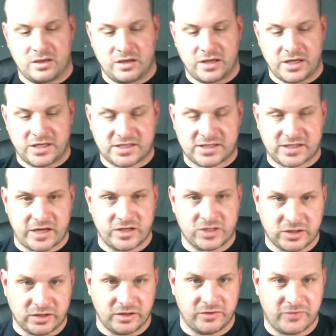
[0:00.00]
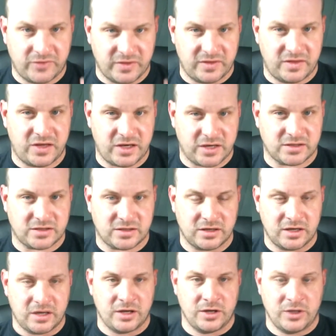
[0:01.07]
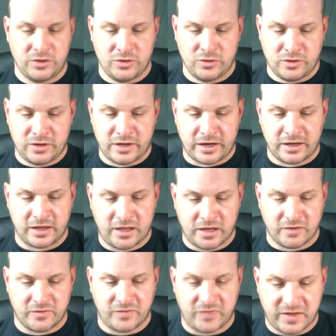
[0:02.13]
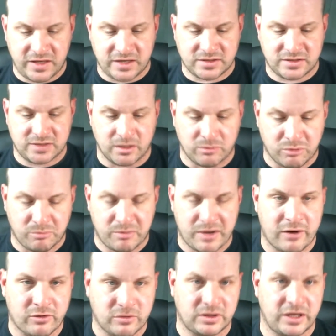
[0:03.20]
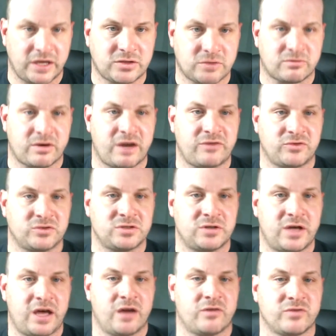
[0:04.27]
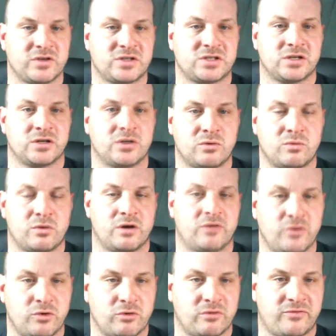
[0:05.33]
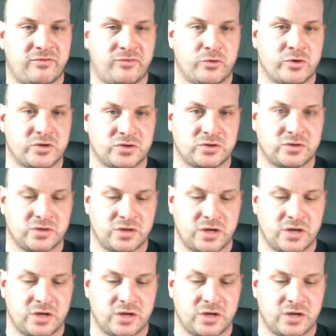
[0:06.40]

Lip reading: essentially for this, you got to give this double barrel laser rifle to every single one of your enforcers.